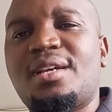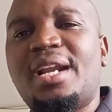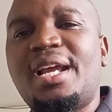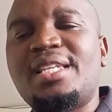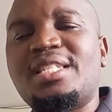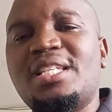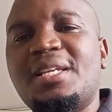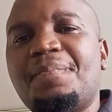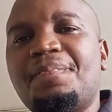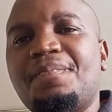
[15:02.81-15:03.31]

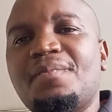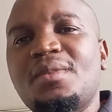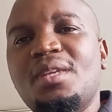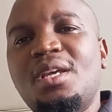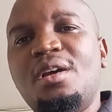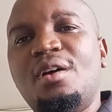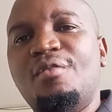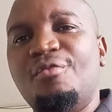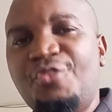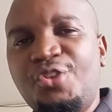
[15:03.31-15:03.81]
Christ.
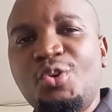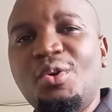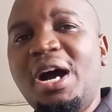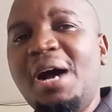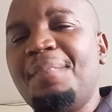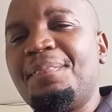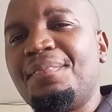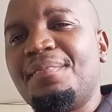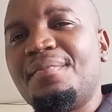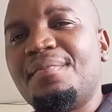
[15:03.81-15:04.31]

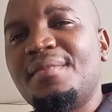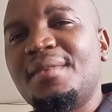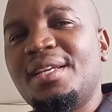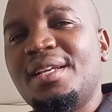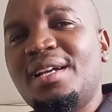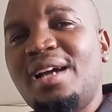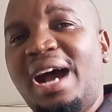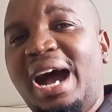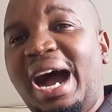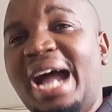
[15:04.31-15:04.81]
Viewer,
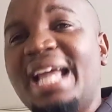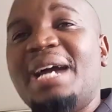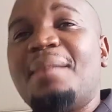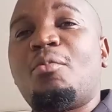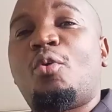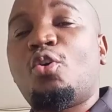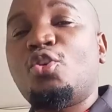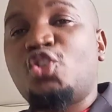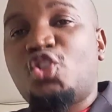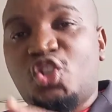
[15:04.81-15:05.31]
I
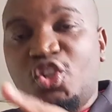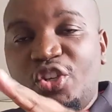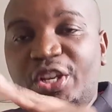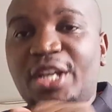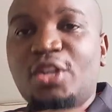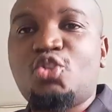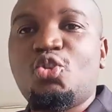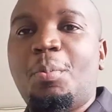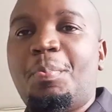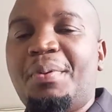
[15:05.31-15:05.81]
am
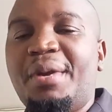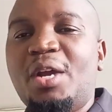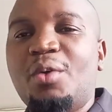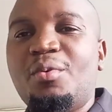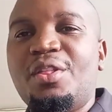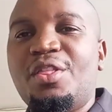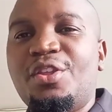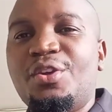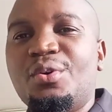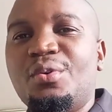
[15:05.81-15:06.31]
continuing to pray
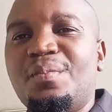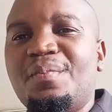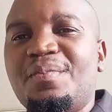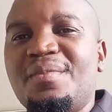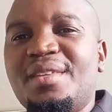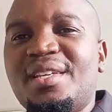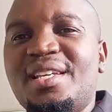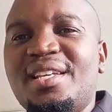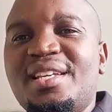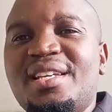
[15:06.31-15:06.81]
with you.
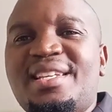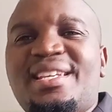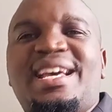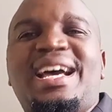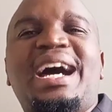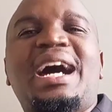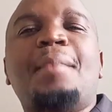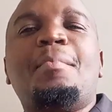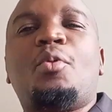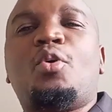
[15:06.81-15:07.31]

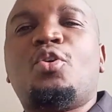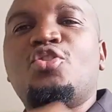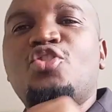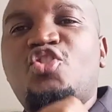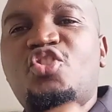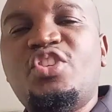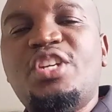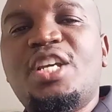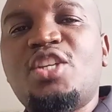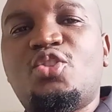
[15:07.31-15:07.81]
I'm
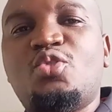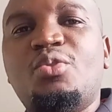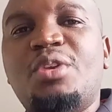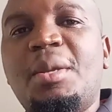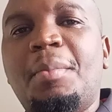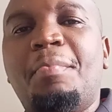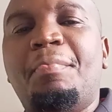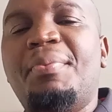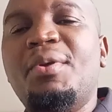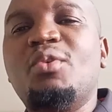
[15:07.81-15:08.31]
continuing to
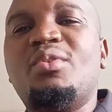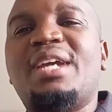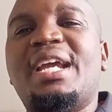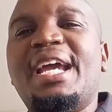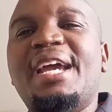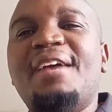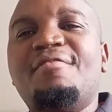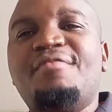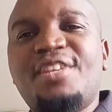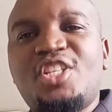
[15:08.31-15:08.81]

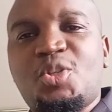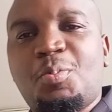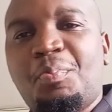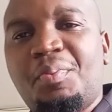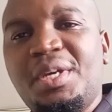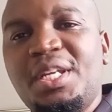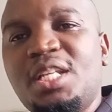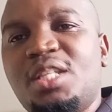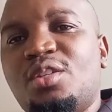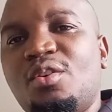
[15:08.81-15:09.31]
rebuke every
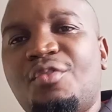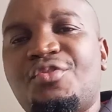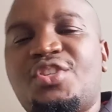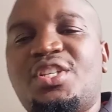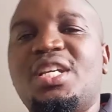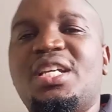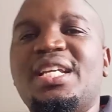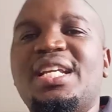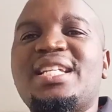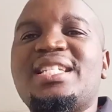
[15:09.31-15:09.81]
spirit of
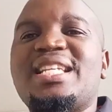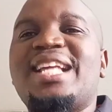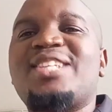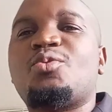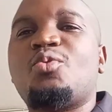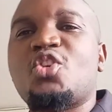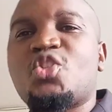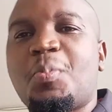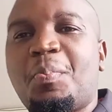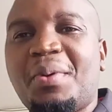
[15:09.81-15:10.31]
sickness
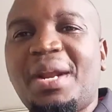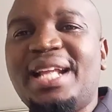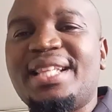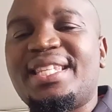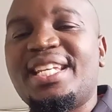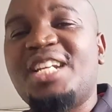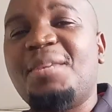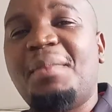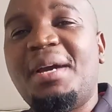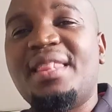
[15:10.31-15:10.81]
that was
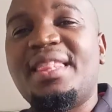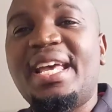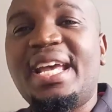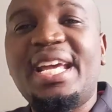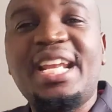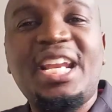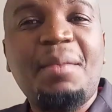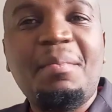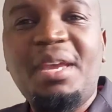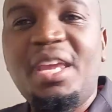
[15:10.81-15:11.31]
planted by
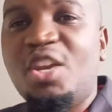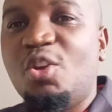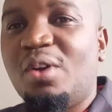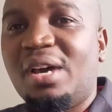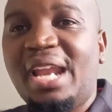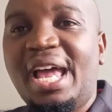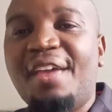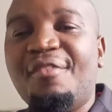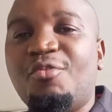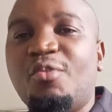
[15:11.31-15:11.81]
the enemy in
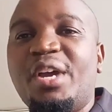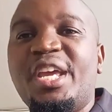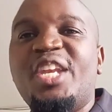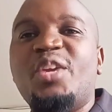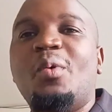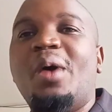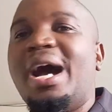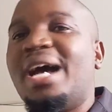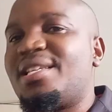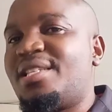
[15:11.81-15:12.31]
your life
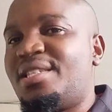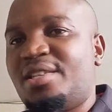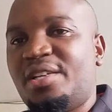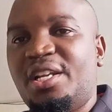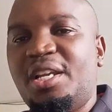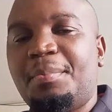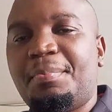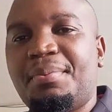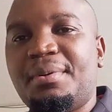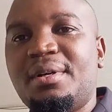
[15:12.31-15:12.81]
when you are
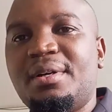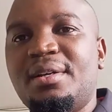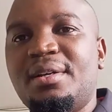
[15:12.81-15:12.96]
asleep.